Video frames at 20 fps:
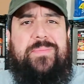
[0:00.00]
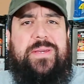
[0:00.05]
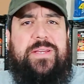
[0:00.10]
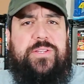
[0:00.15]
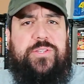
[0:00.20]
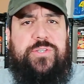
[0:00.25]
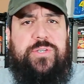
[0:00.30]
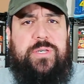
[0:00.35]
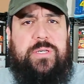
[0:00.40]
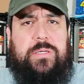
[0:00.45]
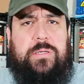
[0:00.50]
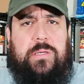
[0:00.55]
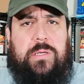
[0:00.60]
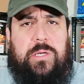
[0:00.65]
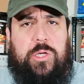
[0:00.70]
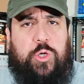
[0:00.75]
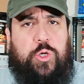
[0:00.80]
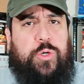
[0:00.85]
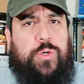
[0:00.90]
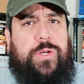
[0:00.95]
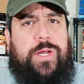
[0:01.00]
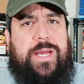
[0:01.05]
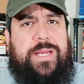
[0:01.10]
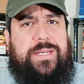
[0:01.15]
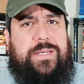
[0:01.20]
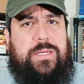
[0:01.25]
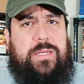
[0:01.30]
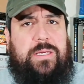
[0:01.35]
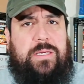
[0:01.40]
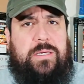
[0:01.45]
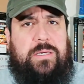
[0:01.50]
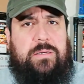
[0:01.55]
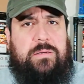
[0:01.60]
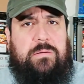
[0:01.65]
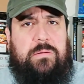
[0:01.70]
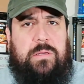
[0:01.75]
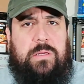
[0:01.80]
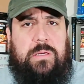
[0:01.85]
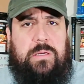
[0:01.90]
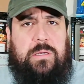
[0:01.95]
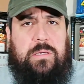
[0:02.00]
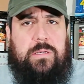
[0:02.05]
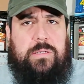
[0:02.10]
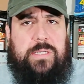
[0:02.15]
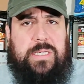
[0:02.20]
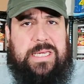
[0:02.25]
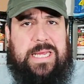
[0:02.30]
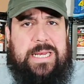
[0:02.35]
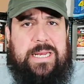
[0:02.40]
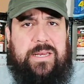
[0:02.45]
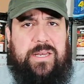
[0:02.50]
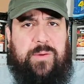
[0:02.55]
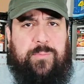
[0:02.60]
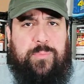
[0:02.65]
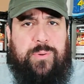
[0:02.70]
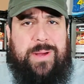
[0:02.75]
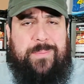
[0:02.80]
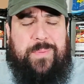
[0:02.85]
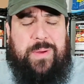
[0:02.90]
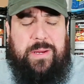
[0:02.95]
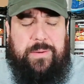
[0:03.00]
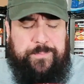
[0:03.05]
it's a good idea to get into prepping?